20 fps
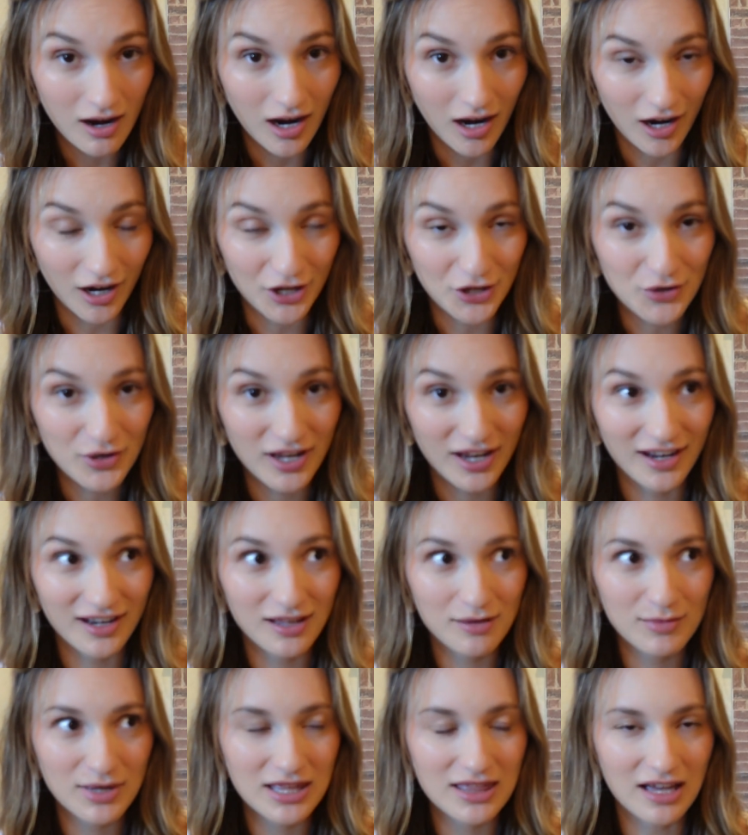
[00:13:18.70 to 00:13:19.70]
Are you
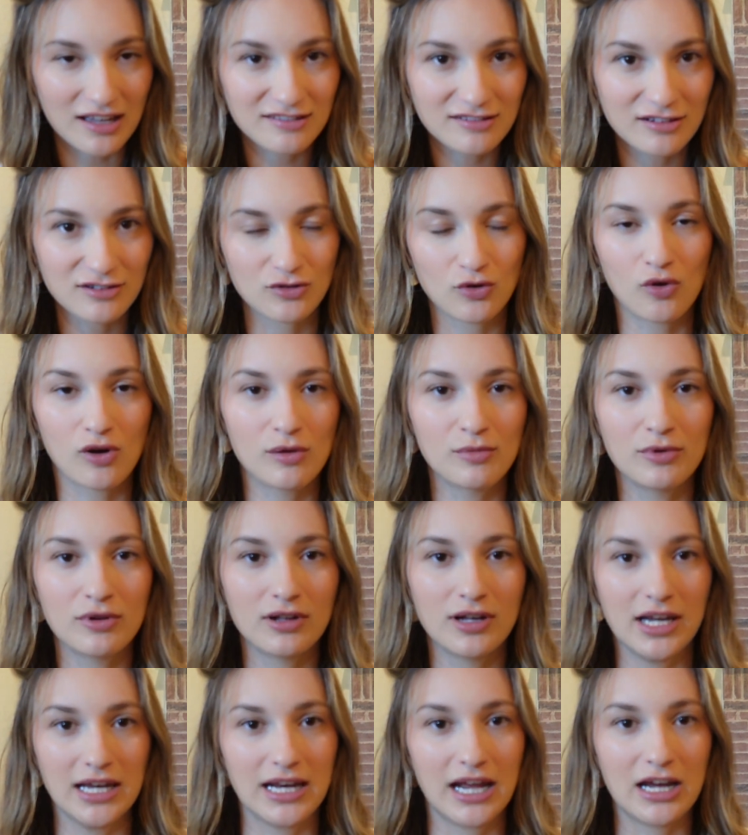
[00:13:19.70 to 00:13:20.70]
kidding me? That's adorable,
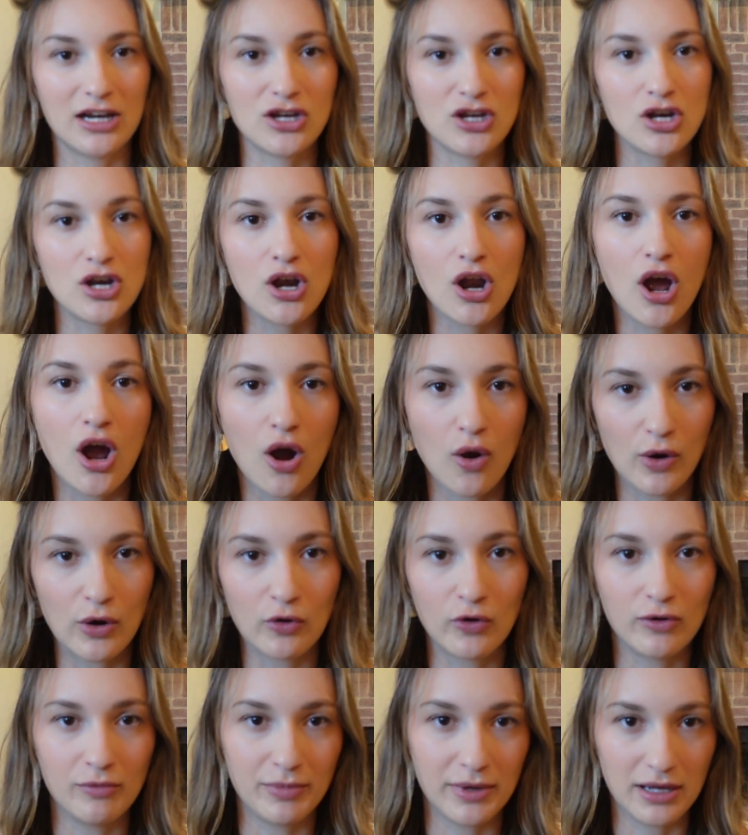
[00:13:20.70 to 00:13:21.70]
and I know it
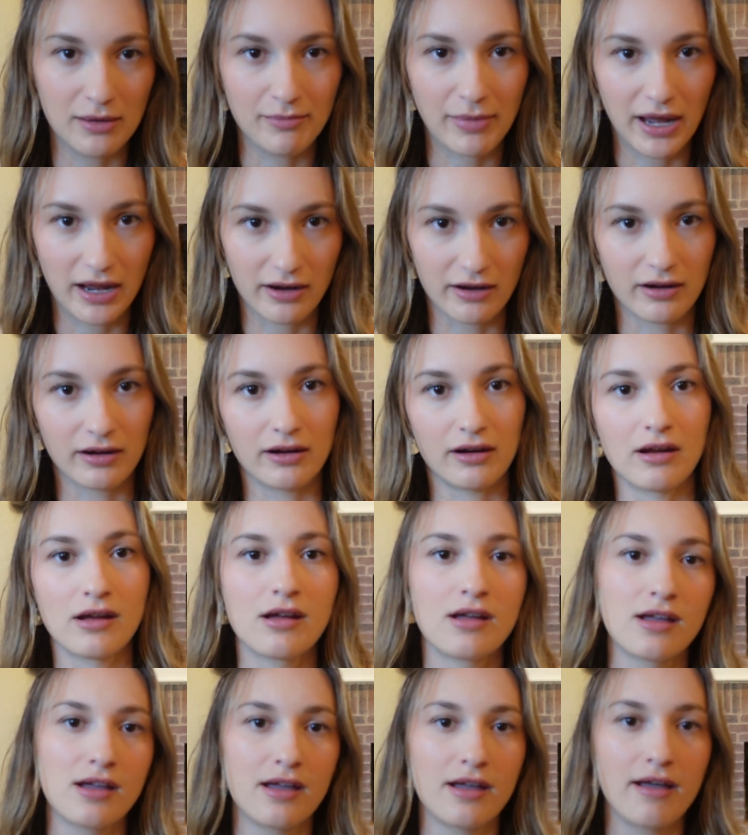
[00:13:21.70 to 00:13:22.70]
would be a banger
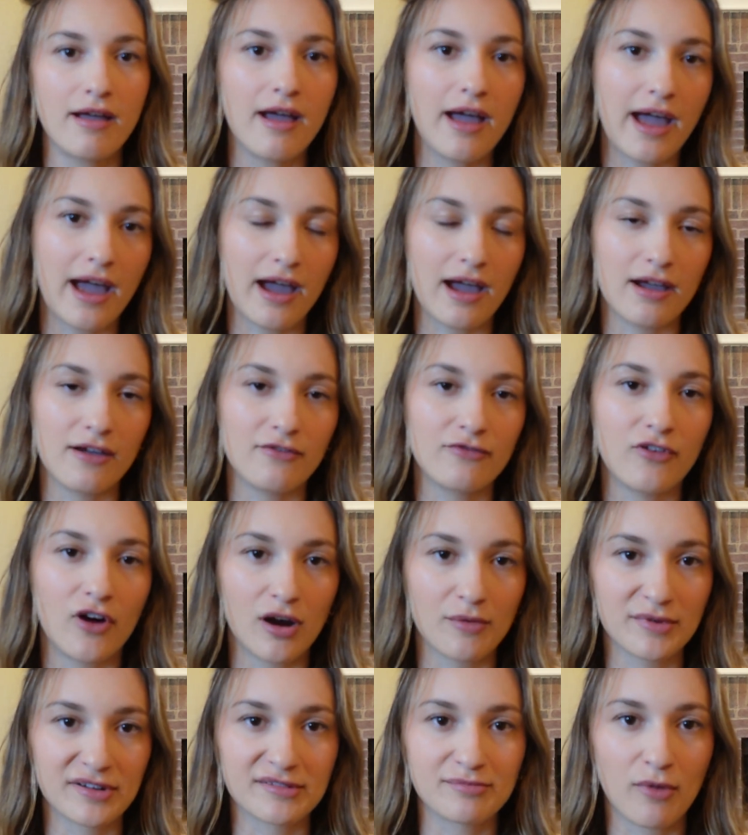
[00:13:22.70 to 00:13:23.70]
at
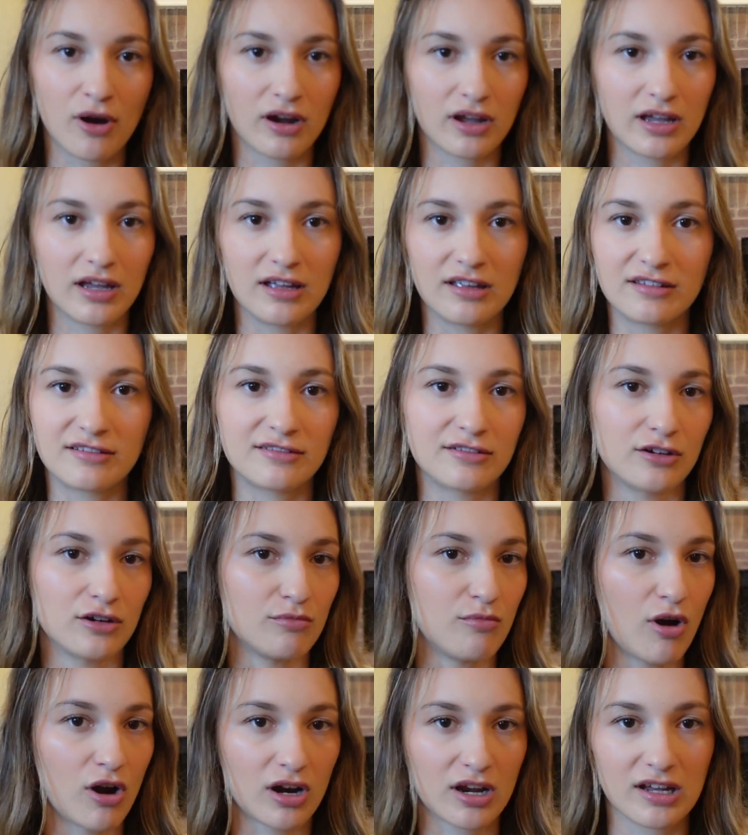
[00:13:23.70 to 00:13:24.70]
farmers markets or
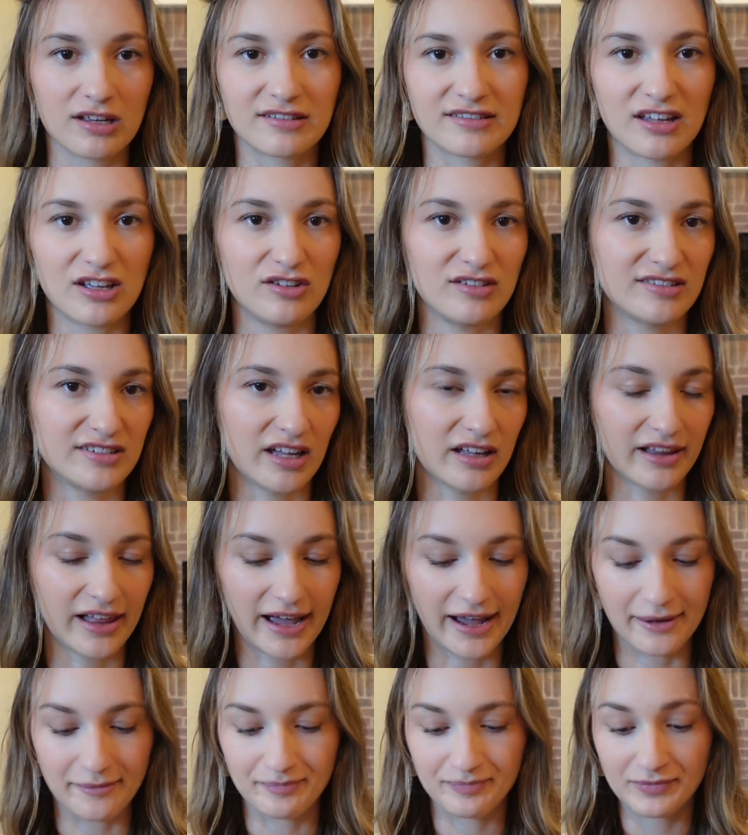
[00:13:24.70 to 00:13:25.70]
markets that you sell
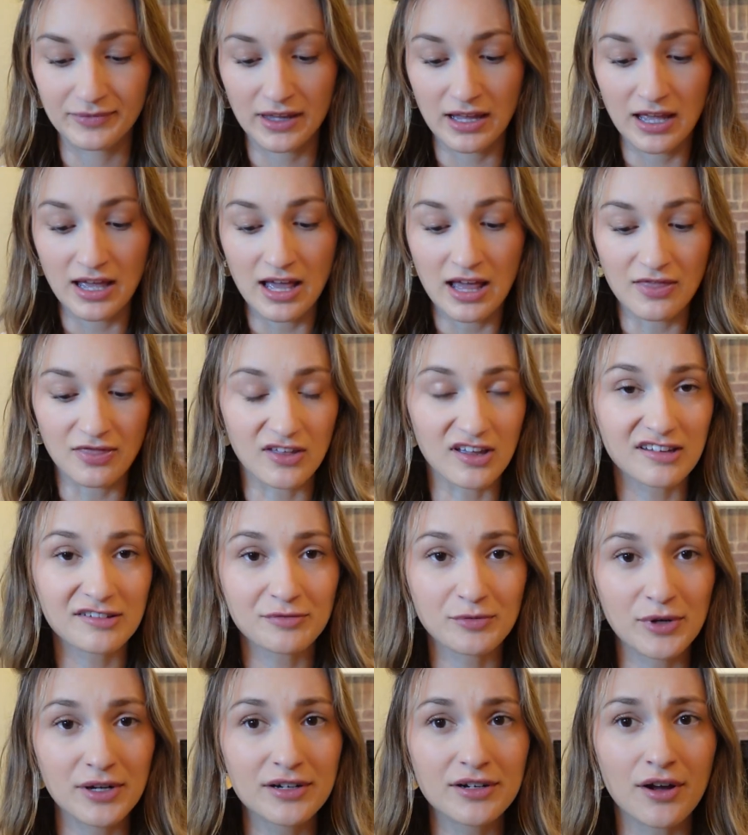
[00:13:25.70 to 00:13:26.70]
at. This
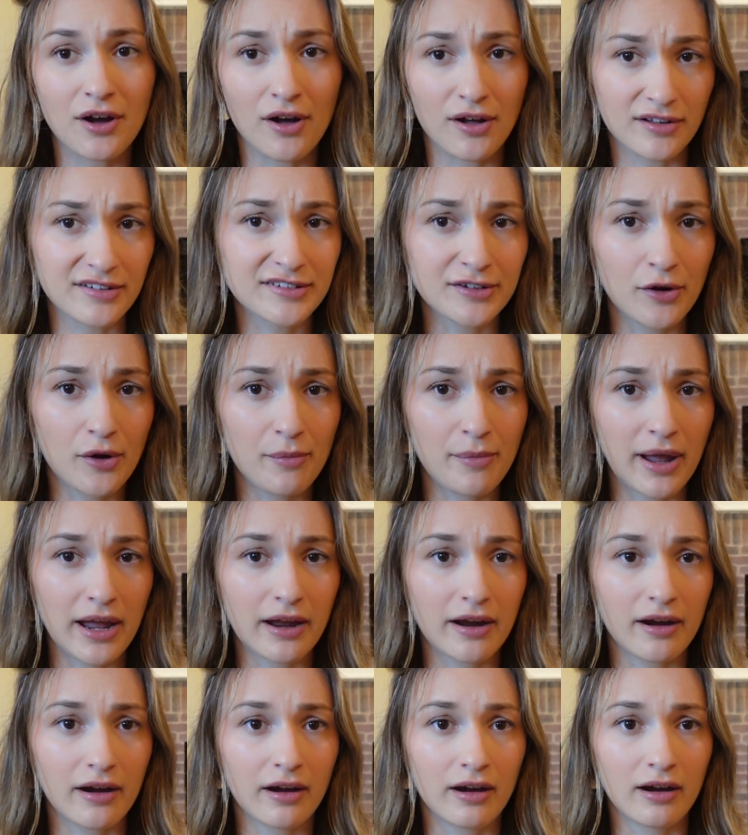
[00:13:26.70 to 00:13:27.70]
one, also a
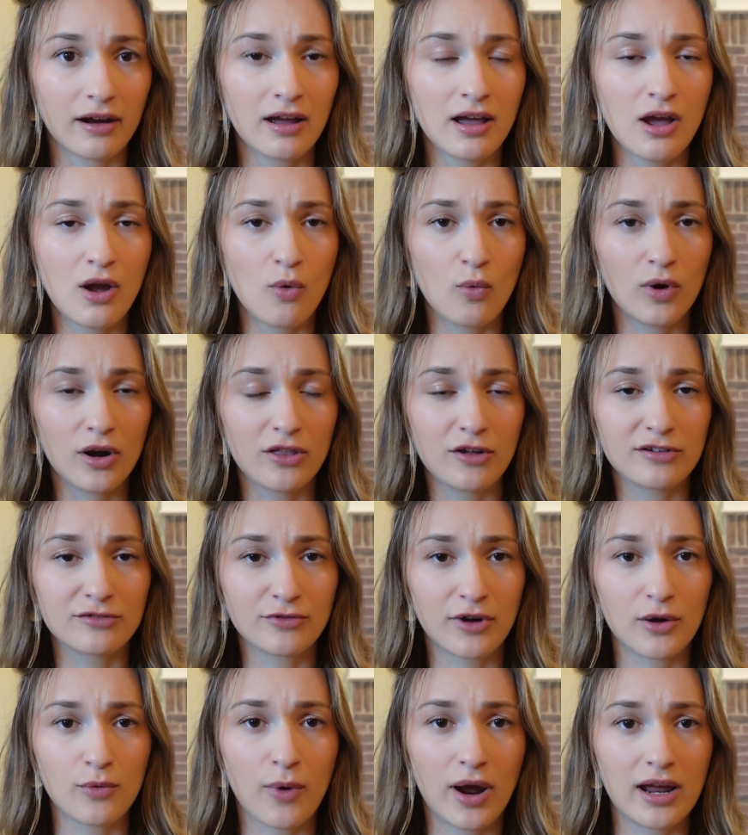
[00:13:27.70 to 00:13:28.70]
banger. One of those
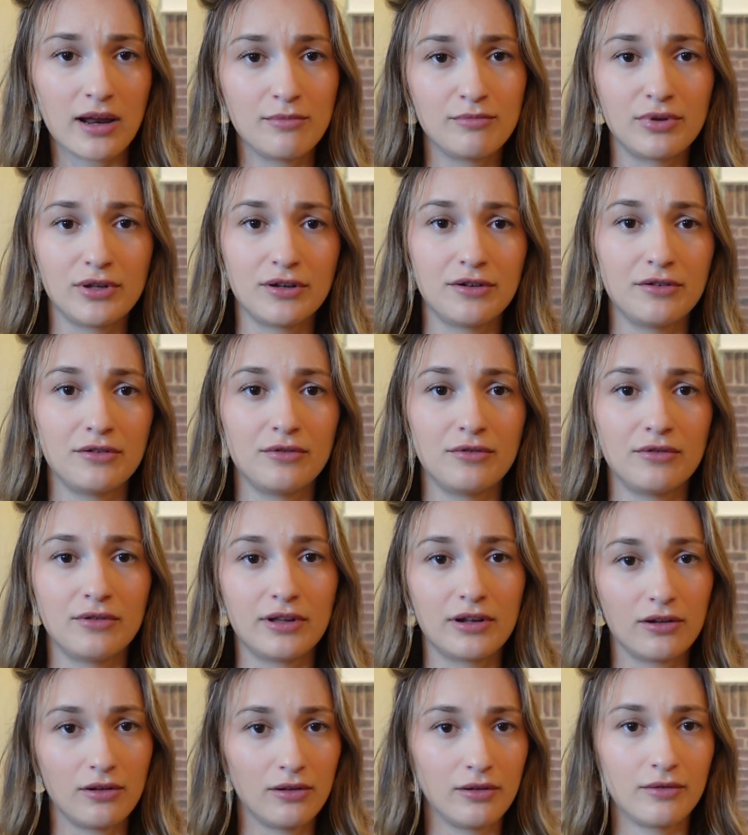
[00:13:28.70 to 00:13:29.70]
red, white, and blue
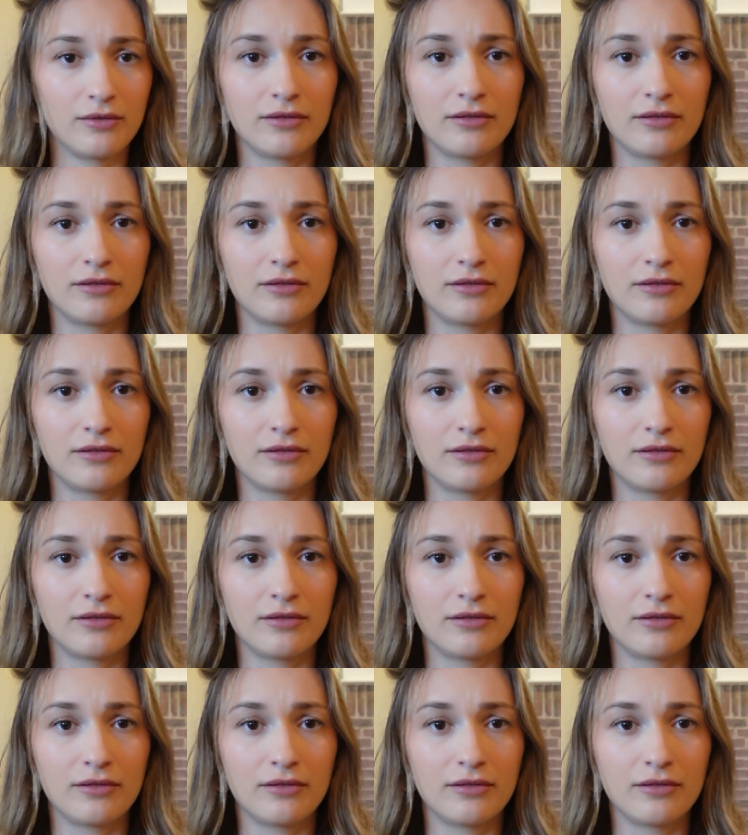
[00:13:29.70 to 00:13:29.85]
little